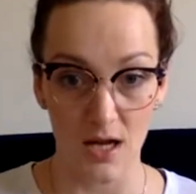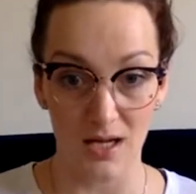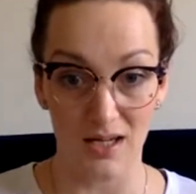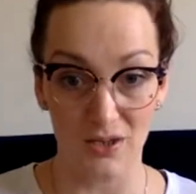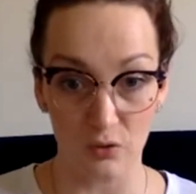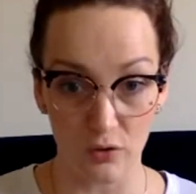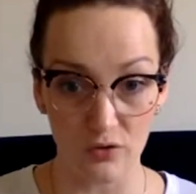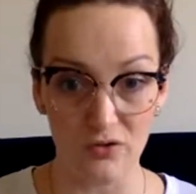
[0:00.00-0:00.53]

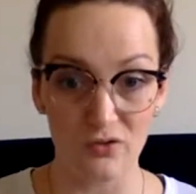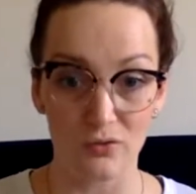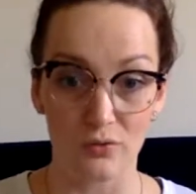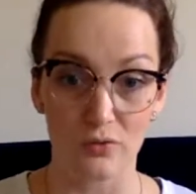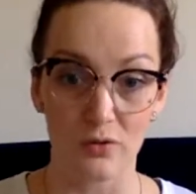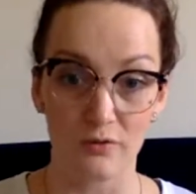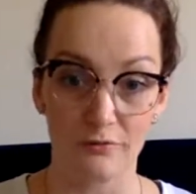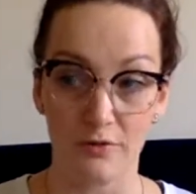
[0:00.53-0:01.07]
And
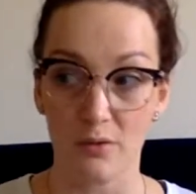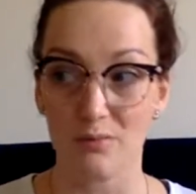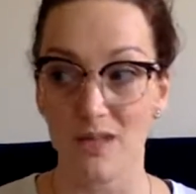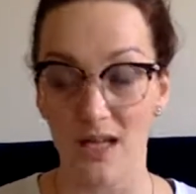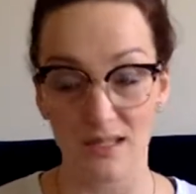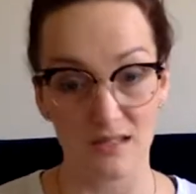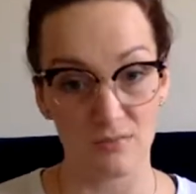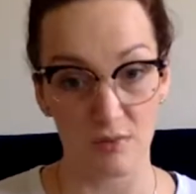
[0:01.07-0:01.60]
also from
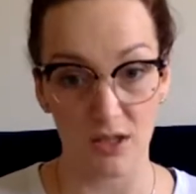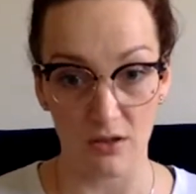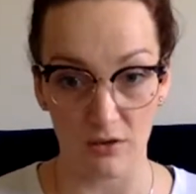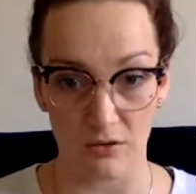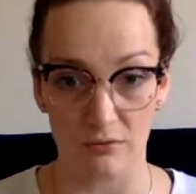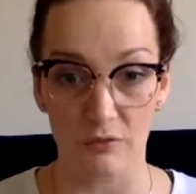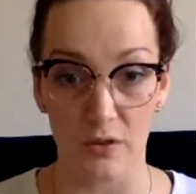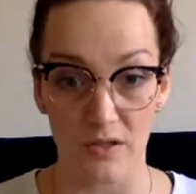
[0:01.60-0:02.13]
next week
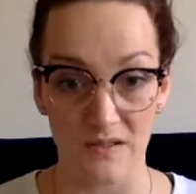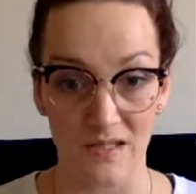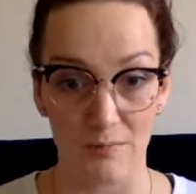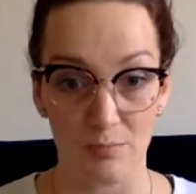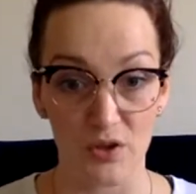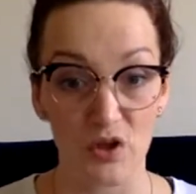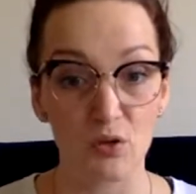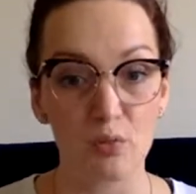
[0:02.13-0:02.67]
on, for
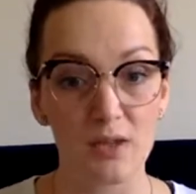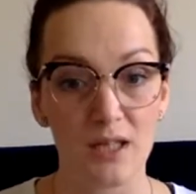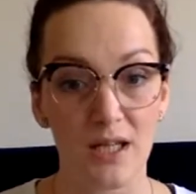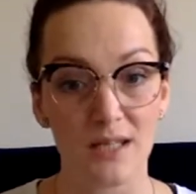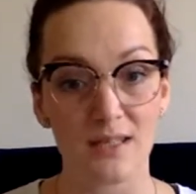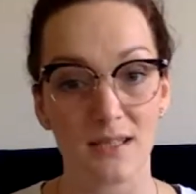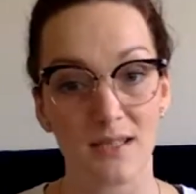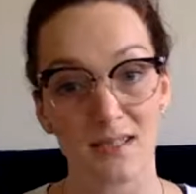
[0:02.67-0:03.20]
example, you will
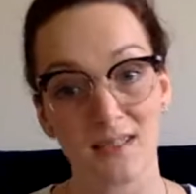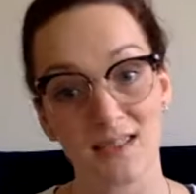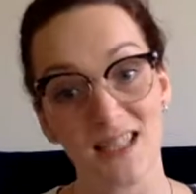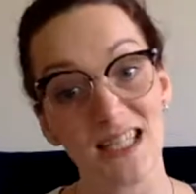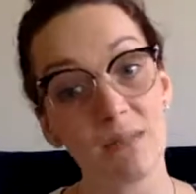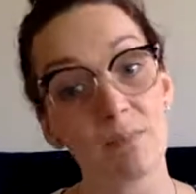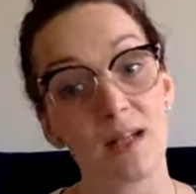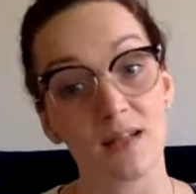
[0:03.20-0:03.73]
get an
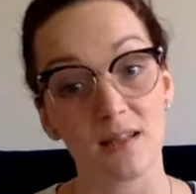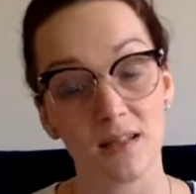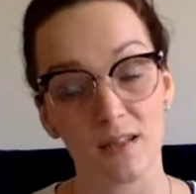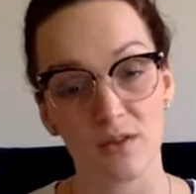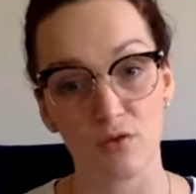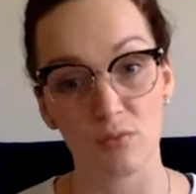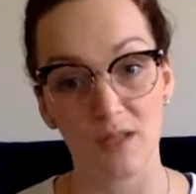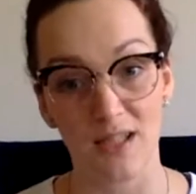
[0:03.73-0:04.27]
email,
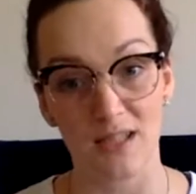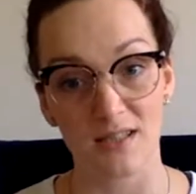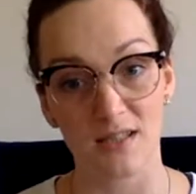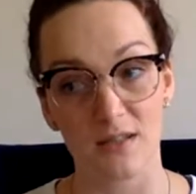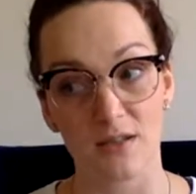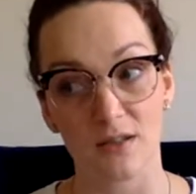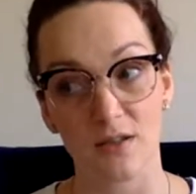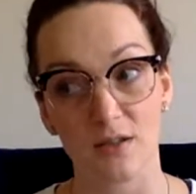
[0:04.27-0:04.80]
you will get
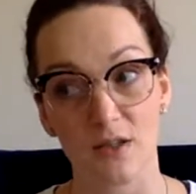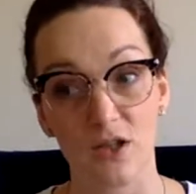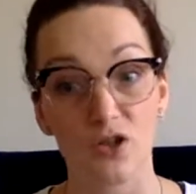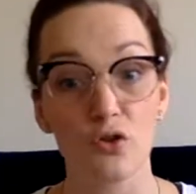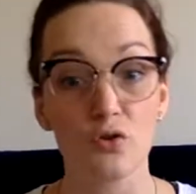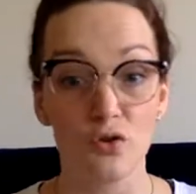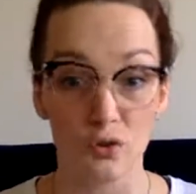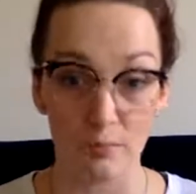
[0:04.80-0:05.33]
a
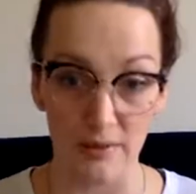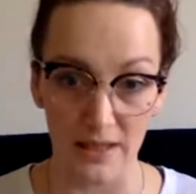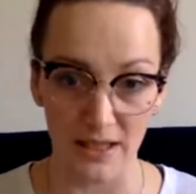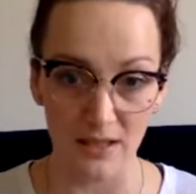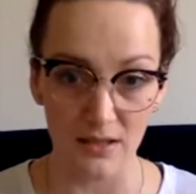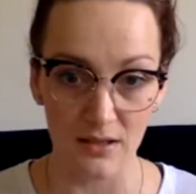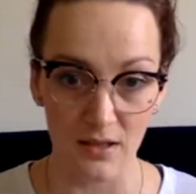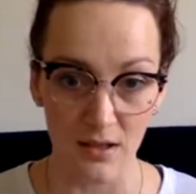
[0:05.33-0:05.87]
YouTube
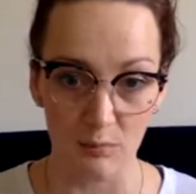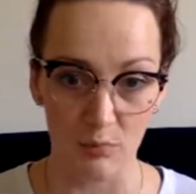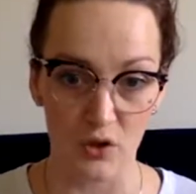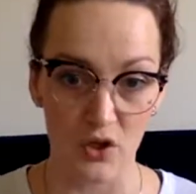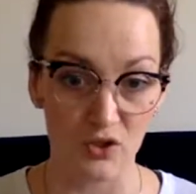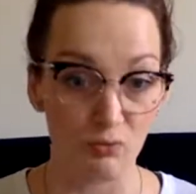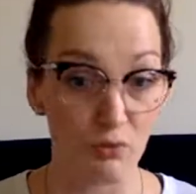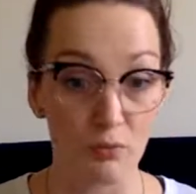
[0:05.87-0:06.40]
link,
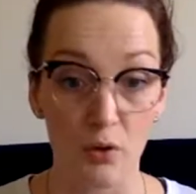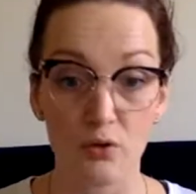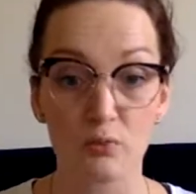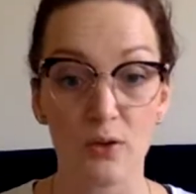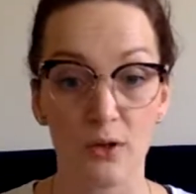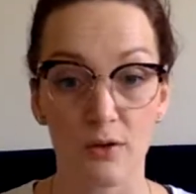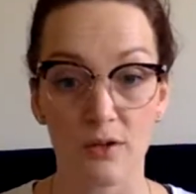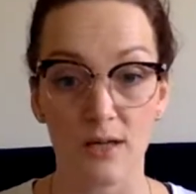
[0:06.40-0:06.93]
because we won't
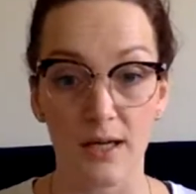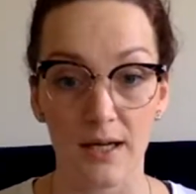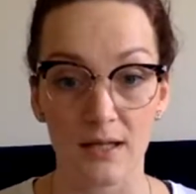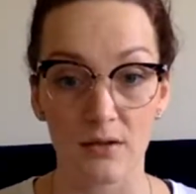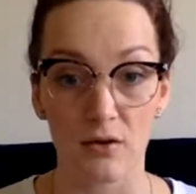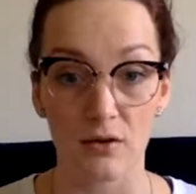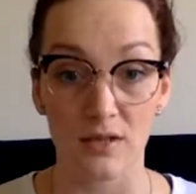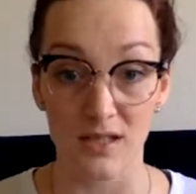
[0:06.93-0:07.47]
be online
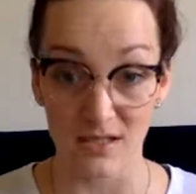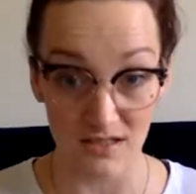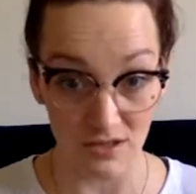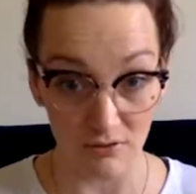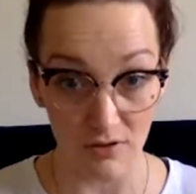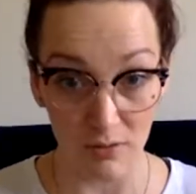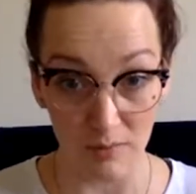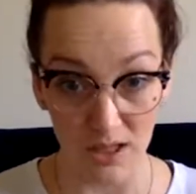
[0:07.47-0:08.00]
on
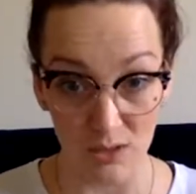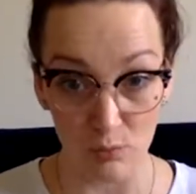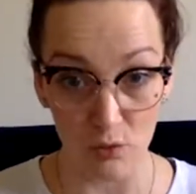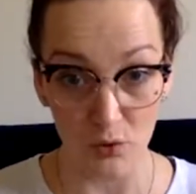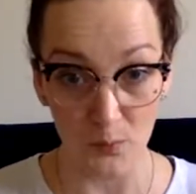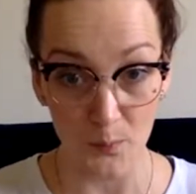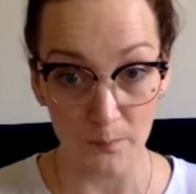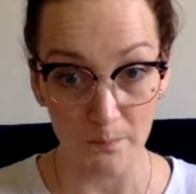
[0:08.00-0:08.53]
Instagram anymore.